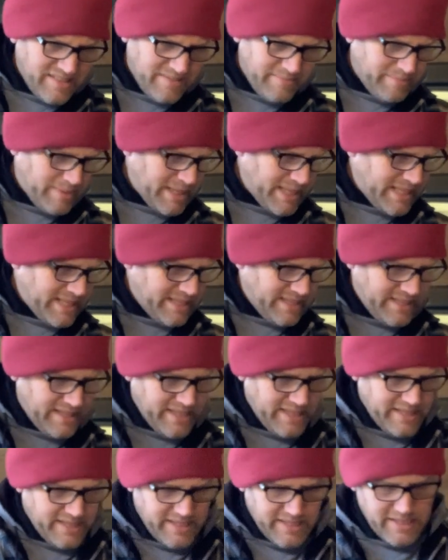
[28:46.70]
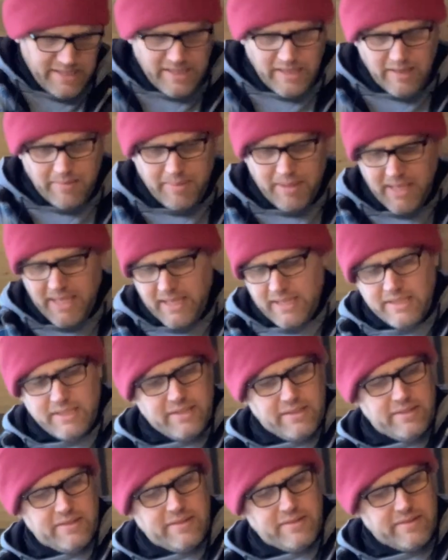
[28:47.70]
But there is a box
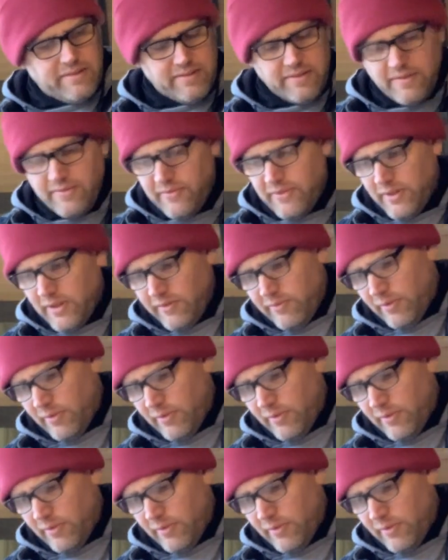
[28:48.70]
full